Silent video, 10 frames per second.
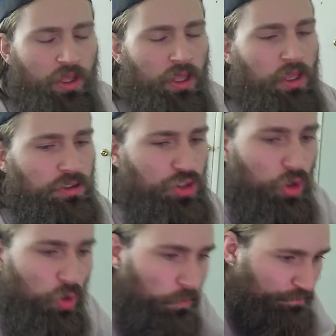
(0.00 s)

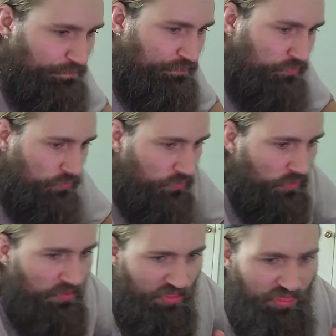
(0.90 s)
So
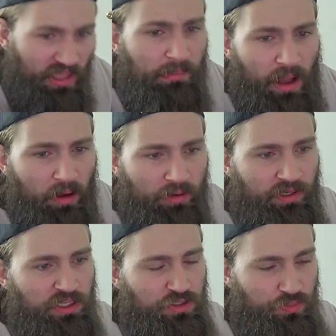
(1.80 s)
the thing about it
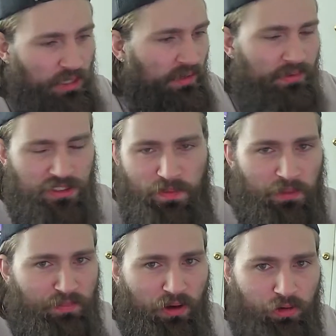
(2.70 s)
is we got to
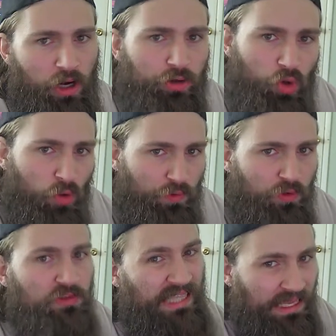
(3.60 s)
expect Petr Yan to go in
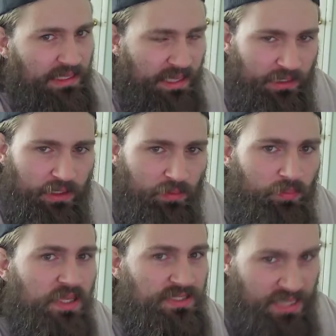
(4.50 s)
there, leg kick him,
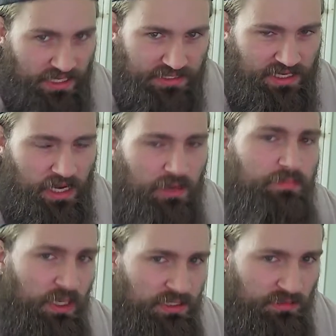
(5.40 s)
take his time,
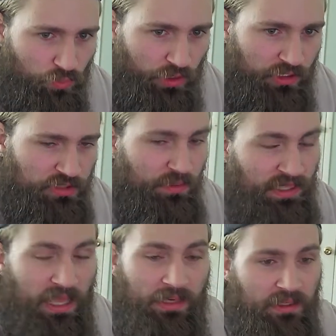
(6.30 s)
make some reads. But
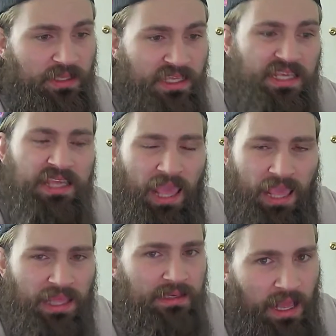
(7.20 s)
again, he
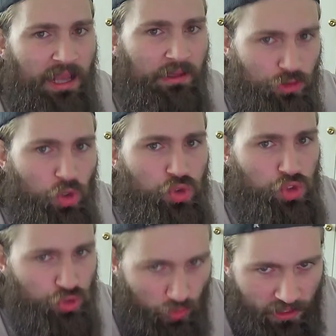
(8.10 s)
cannot go
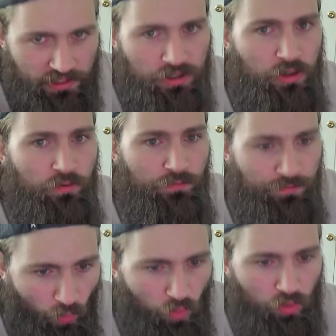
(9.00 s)
straight
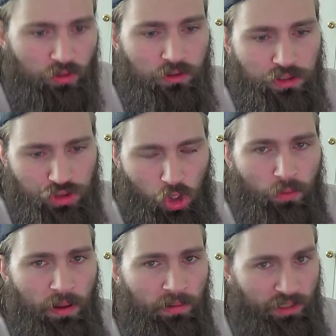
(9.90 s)
for Sean
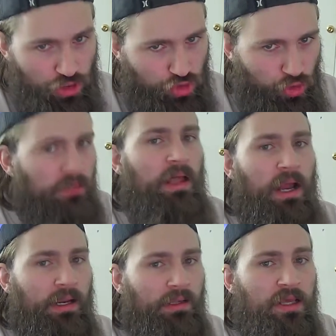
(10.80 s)
O'Malley in a straight
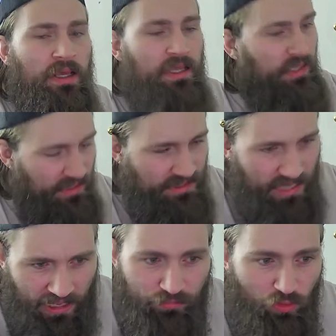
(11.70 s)
line. He needs
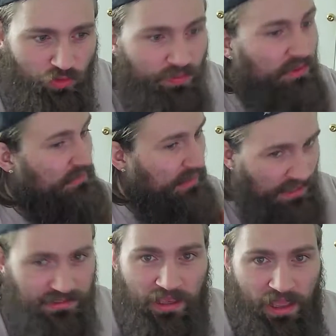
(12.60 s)
head movement,
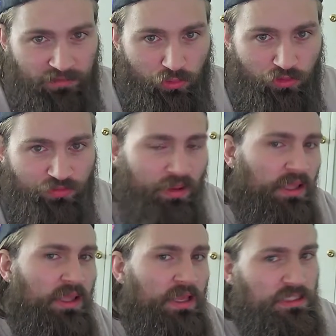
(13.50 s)
lots of head
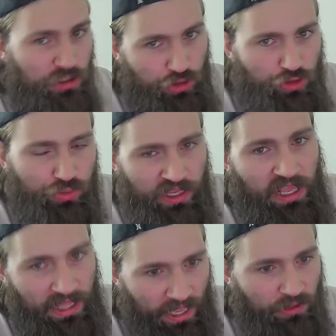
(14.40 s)
movement, to
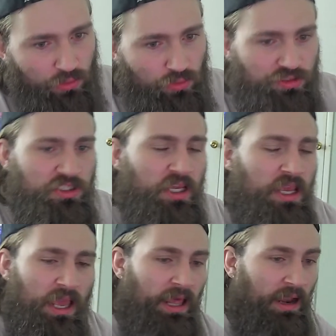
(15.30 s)
create angles.
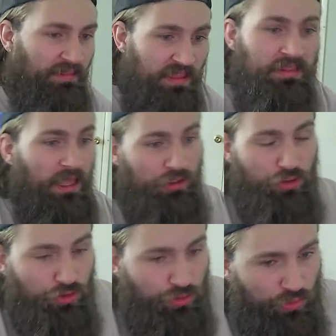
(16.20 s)
And I think that
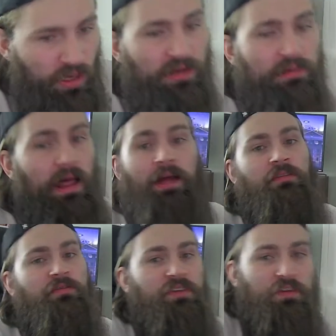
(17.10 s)
could create a lot
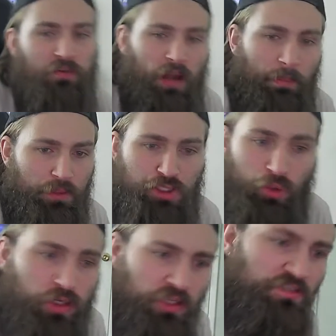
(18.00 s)
of different
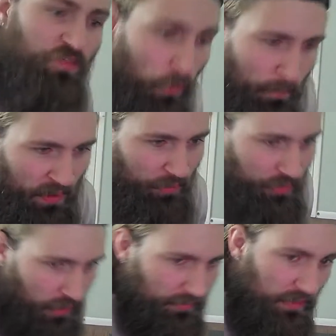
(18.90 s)
opportunities for Petr
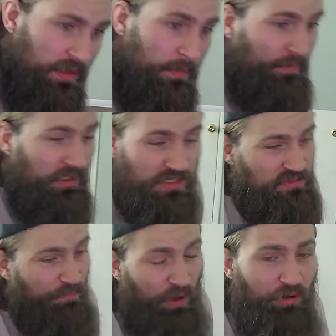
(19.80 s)
Yan. Because
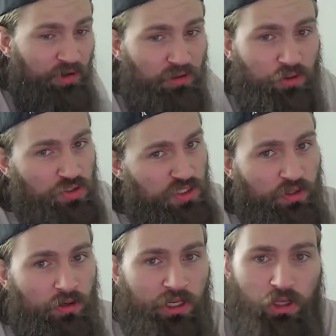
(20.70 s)
if Petr Yan goes in
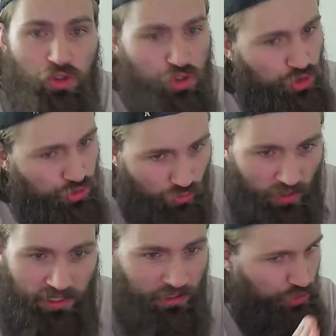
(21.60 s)
there and he goes
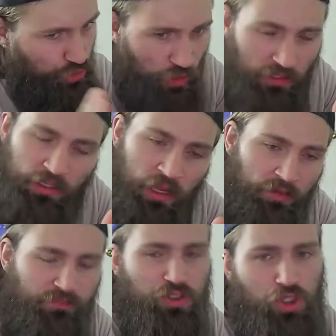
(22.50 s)
straight in a straight
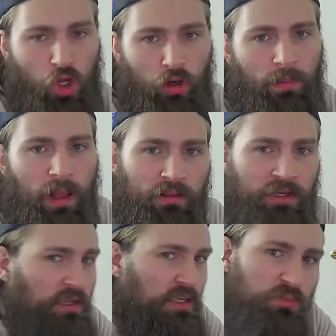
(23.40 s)
line for Sean O'Malley, and
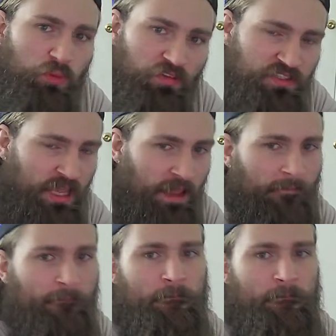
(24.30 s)
he doesn't move his head,